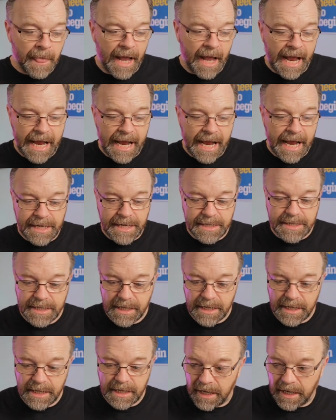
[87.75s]
And
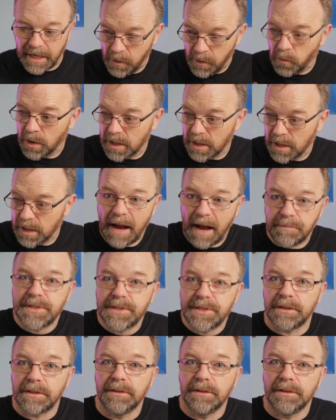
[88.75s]
it was
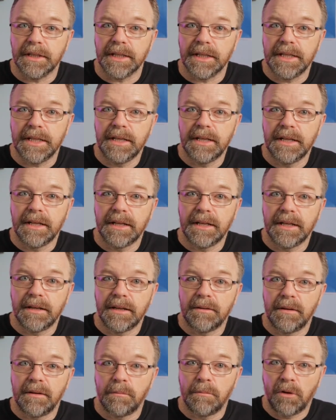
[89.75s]
absolutely
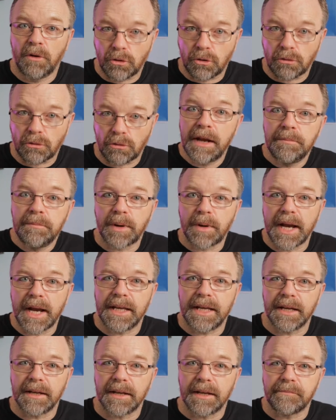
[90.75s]

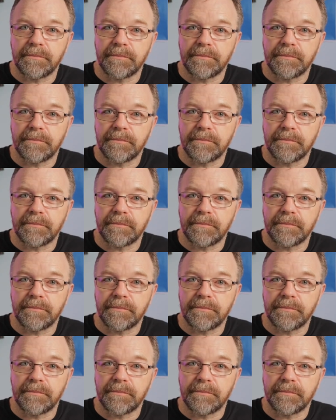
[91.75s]
groundbreaking.